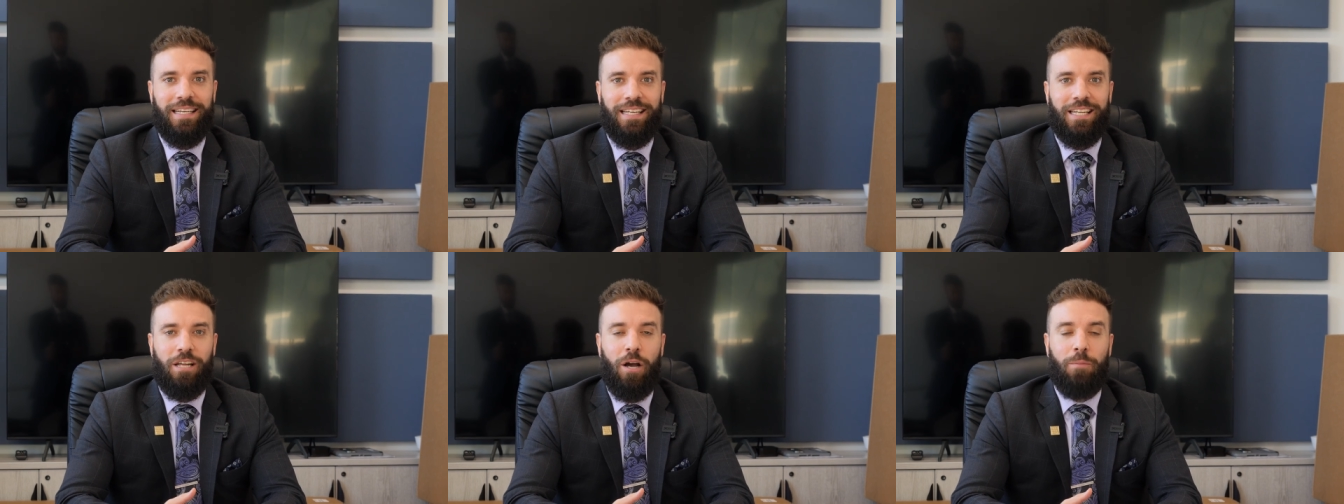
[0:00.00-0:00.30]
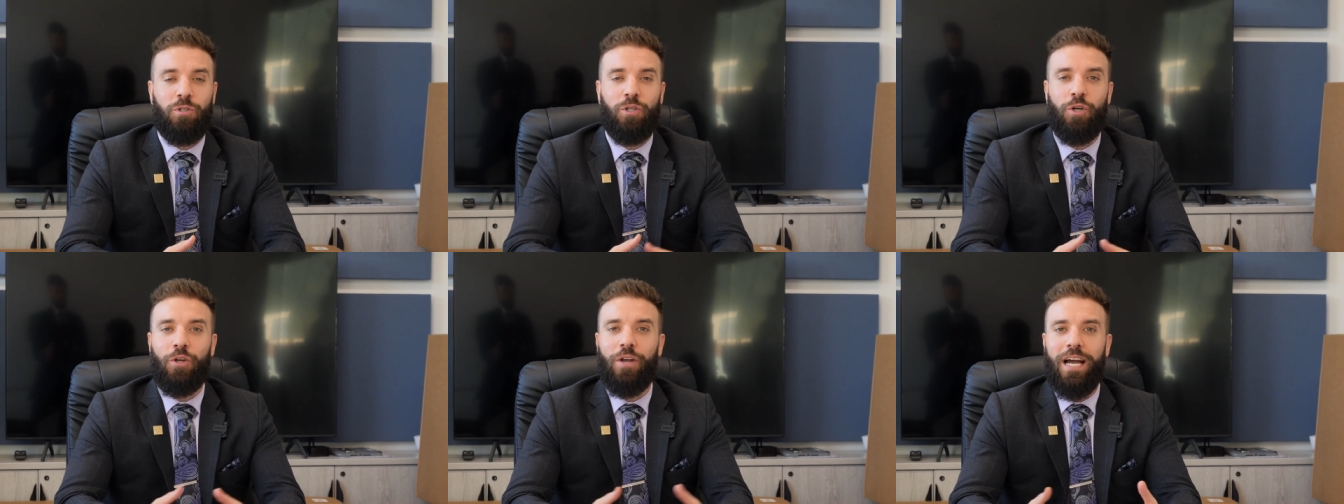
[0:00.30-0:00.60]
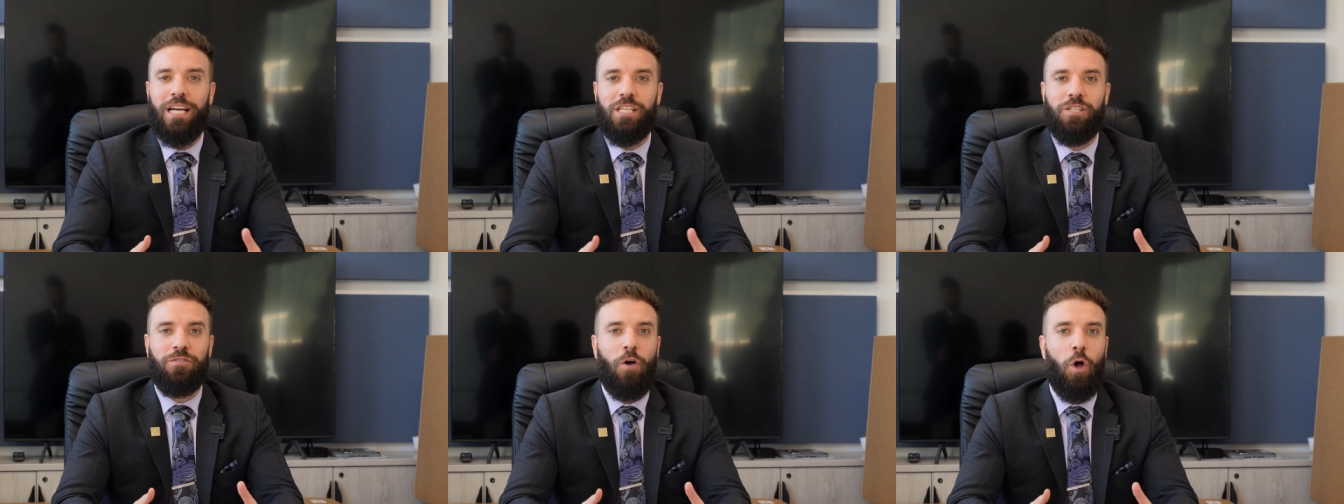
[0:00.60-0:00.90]
Now, I'm sure you
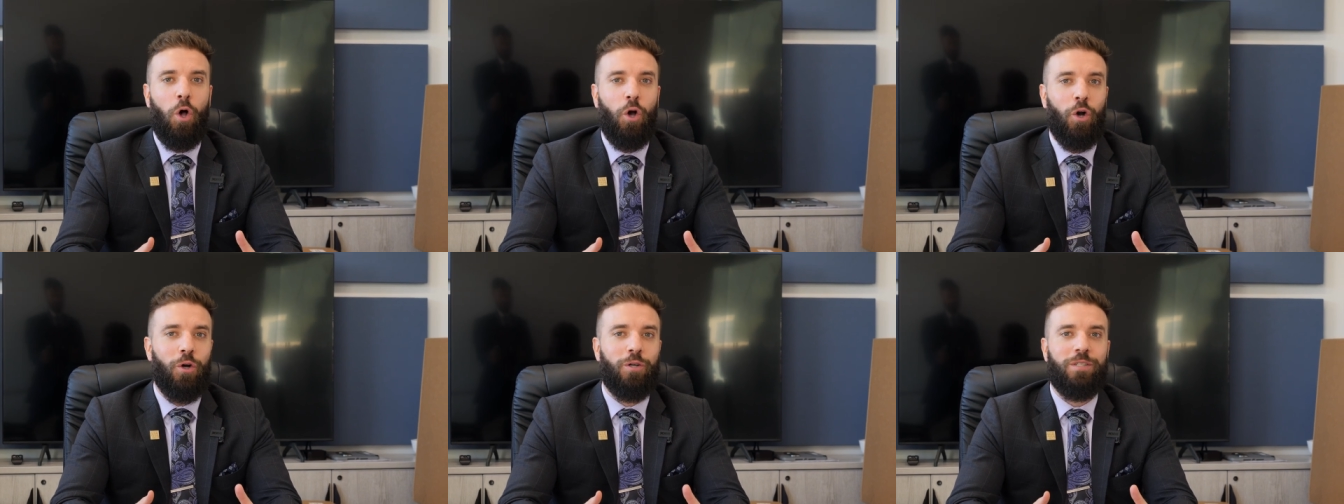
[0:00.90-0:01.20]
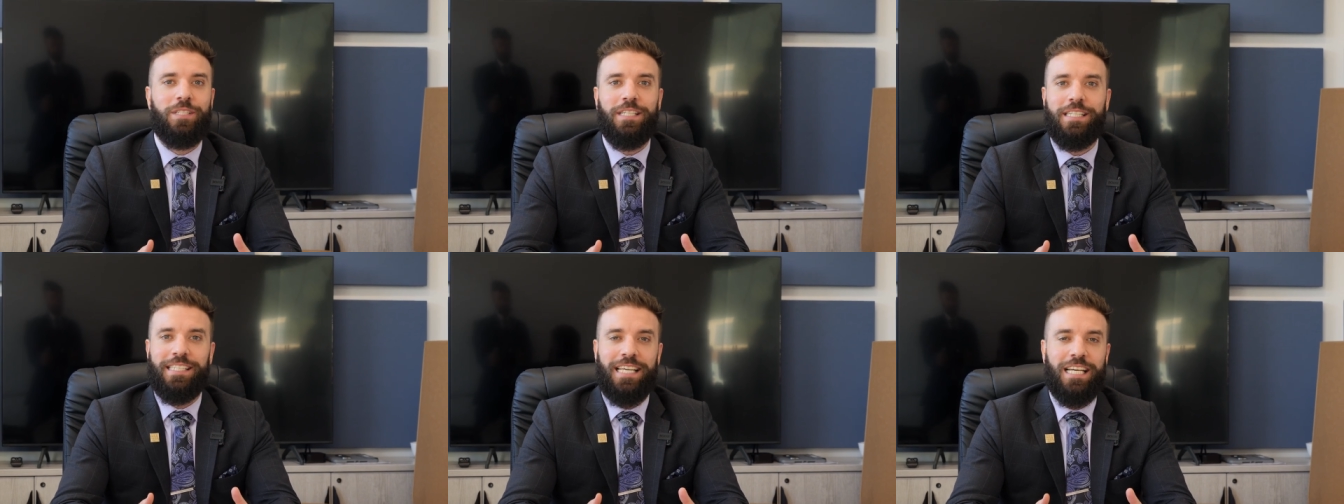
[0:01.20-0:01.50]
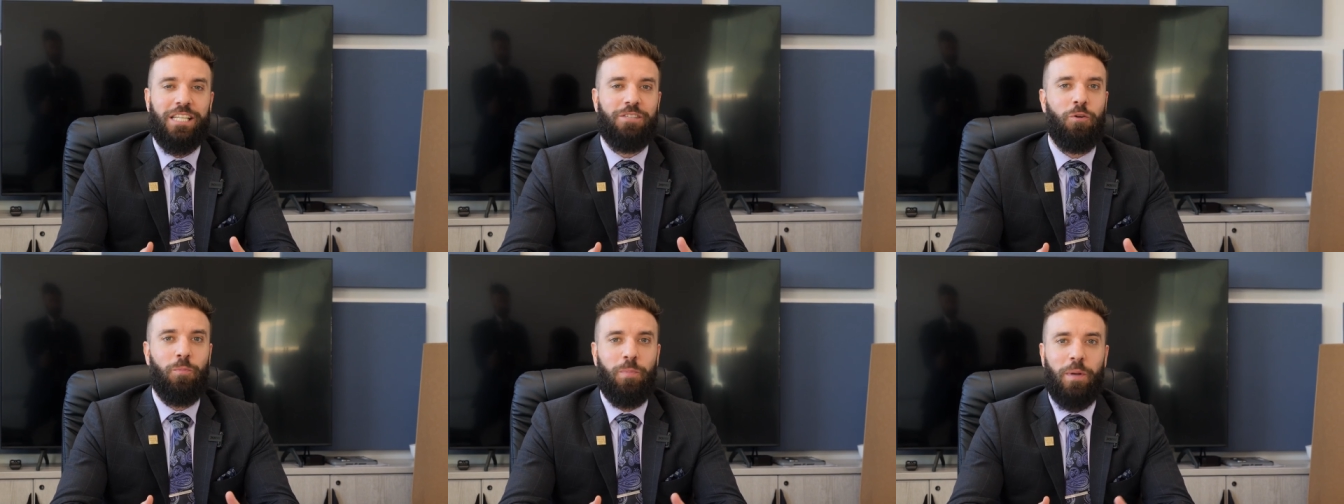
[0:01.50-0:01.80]
guys have all heard
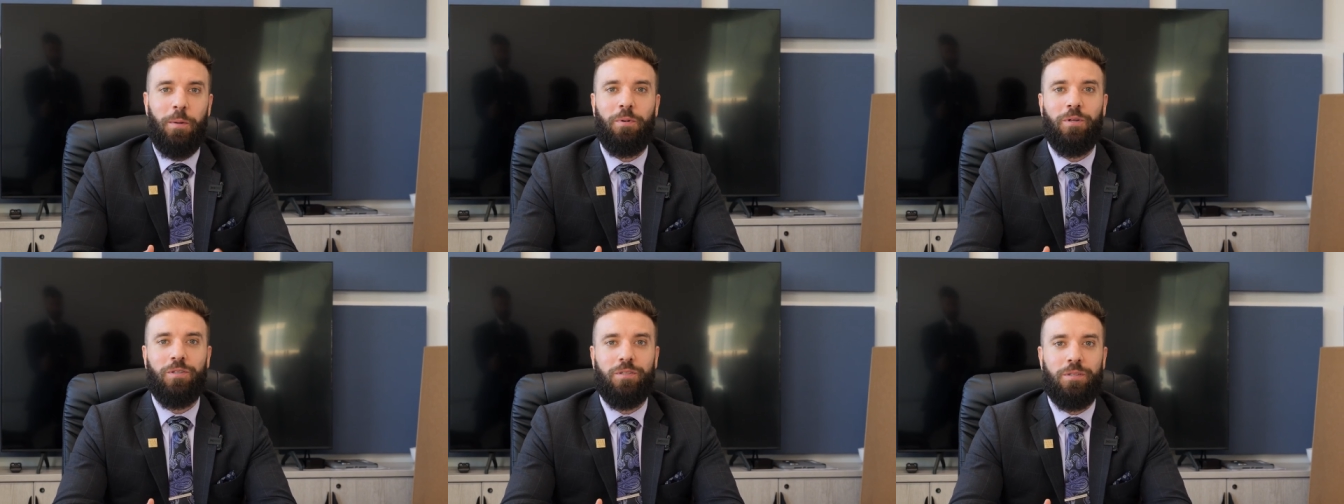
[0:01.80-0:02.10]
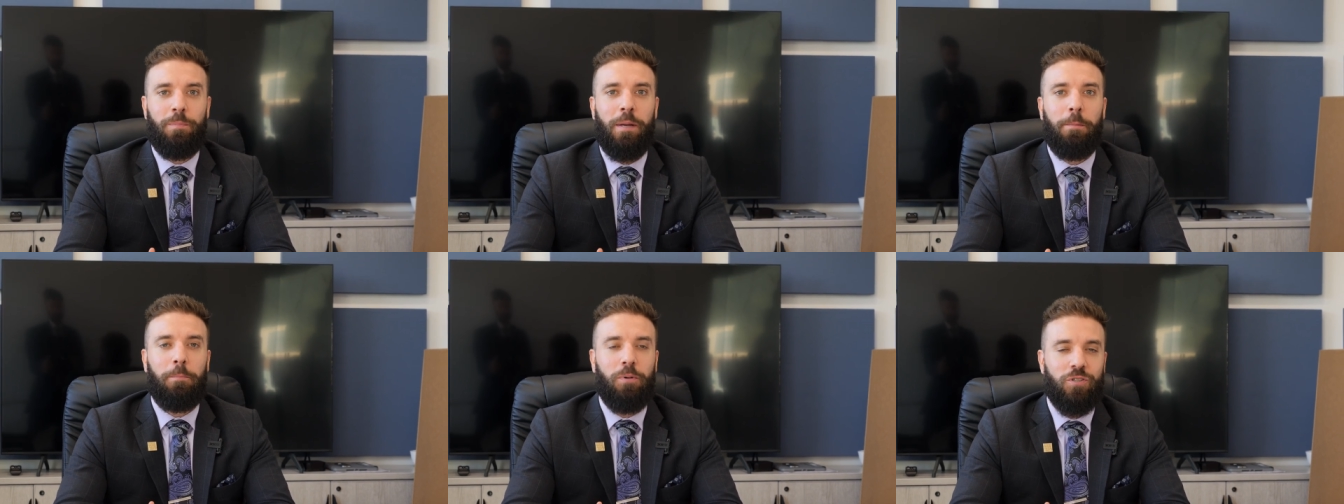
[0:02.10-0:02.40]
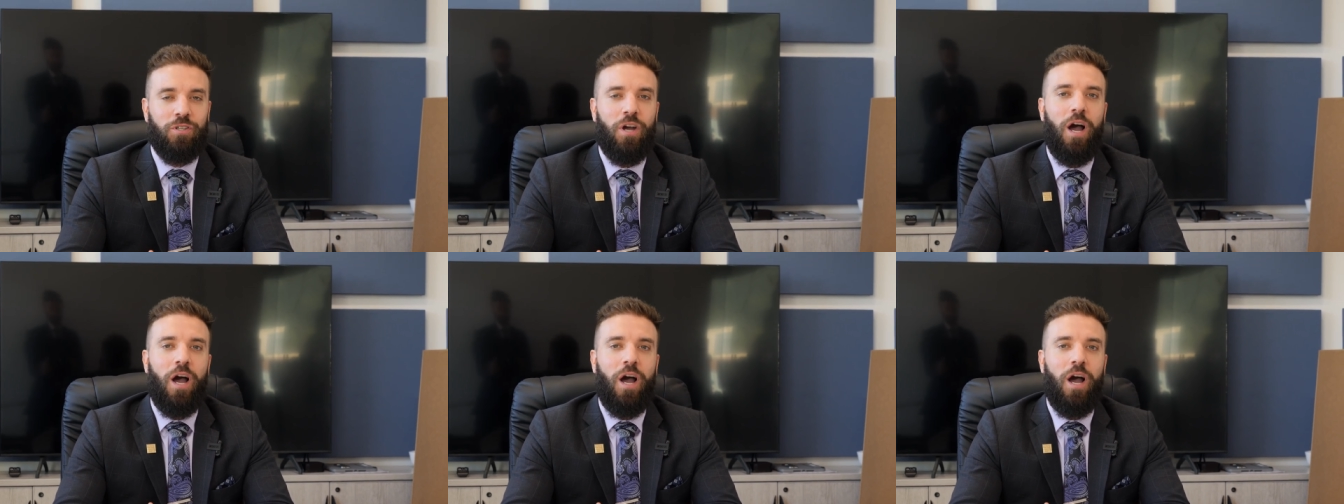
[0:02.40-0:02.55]
successful people